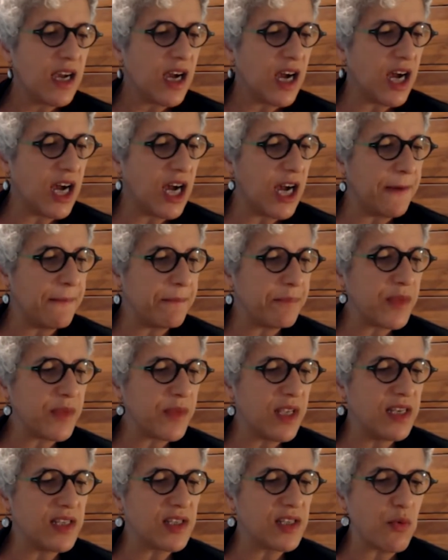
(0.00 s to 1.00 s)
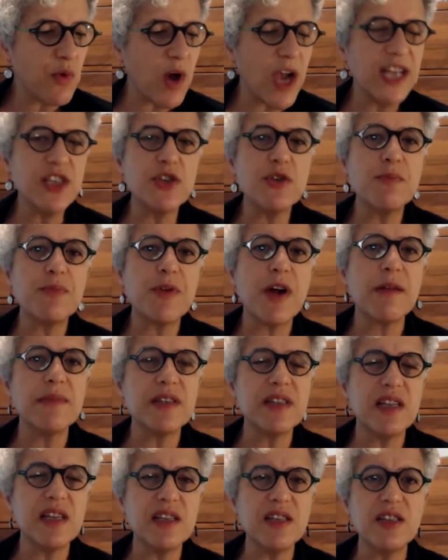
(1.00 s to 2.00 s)
um, is a white
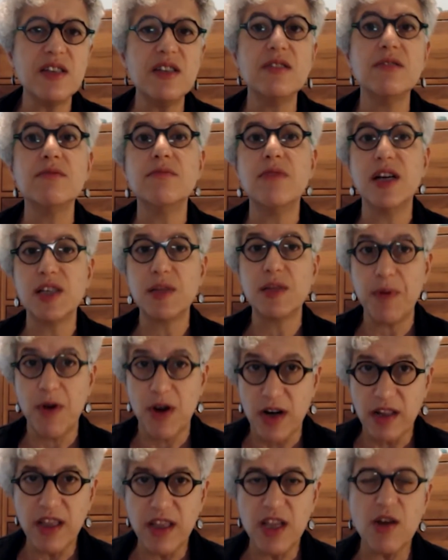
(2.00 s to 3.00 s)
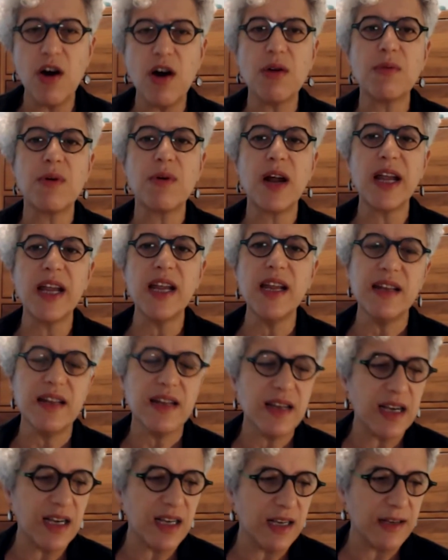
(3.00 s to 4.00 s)
supremacist who was part of the alt right.
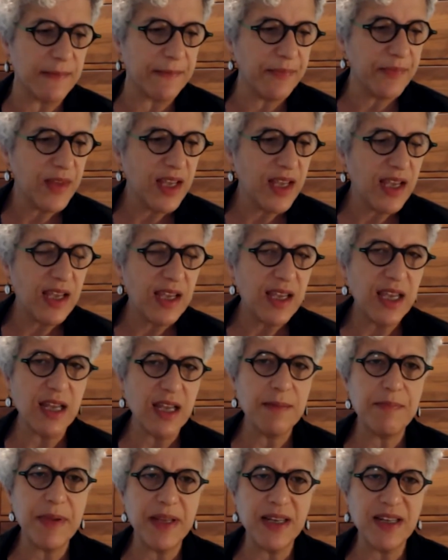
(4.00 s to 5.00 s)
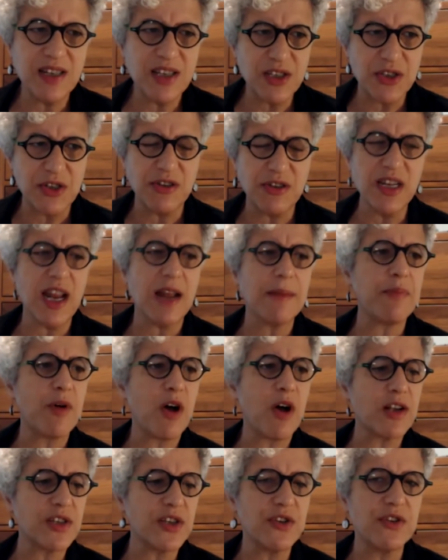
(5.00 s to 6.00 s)
Um, he had been a student at
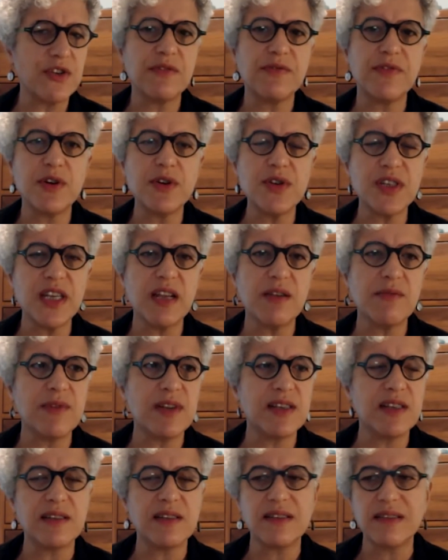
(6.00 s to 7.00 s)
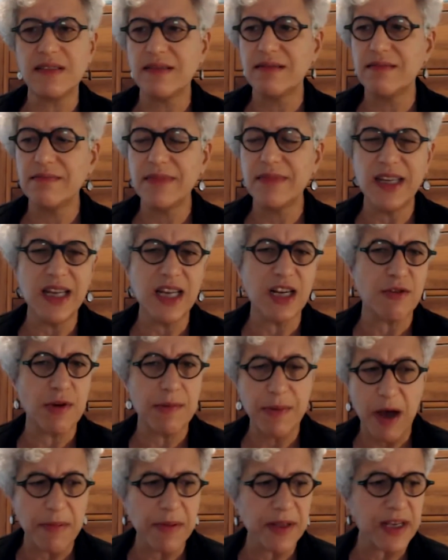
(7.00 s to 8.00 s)
Boston University and was leading a
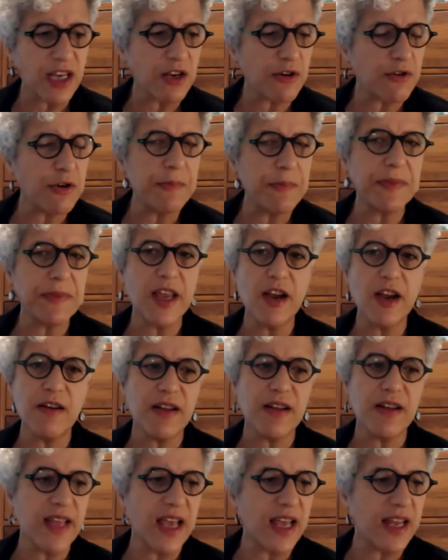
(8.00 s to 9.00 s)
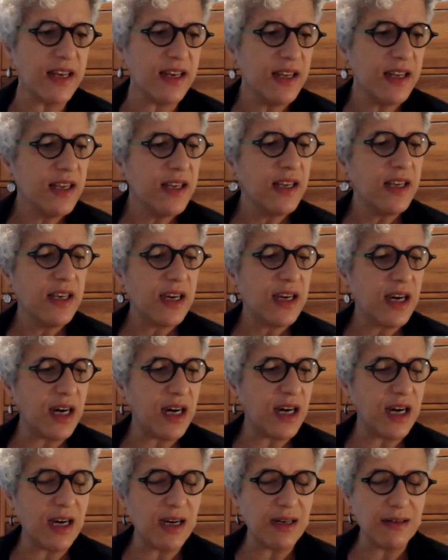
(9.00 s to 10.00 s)
Republican group there, and then
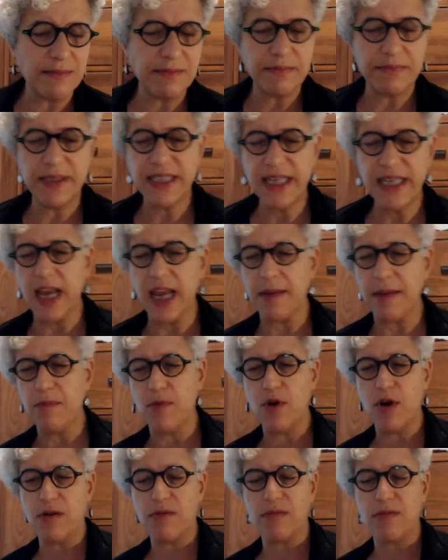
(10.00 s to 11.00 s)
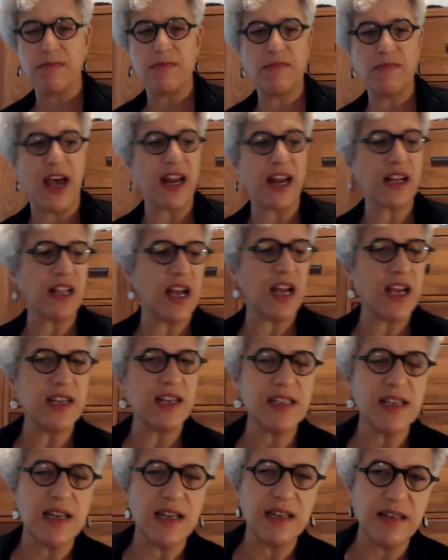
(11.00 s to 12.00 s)
uh, became more
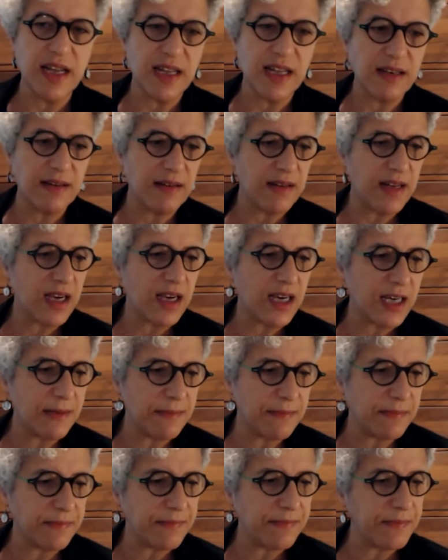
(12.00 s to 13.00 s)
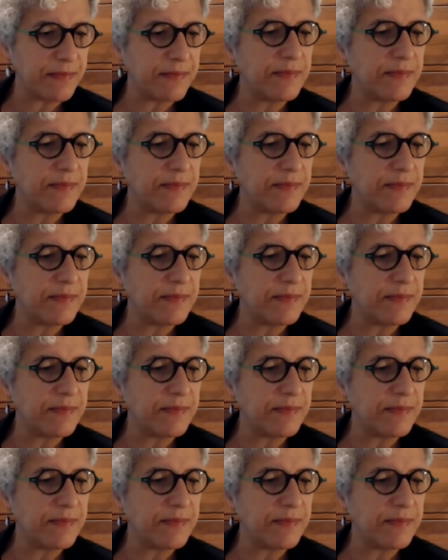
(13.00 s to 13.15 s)
radicalized and, and um,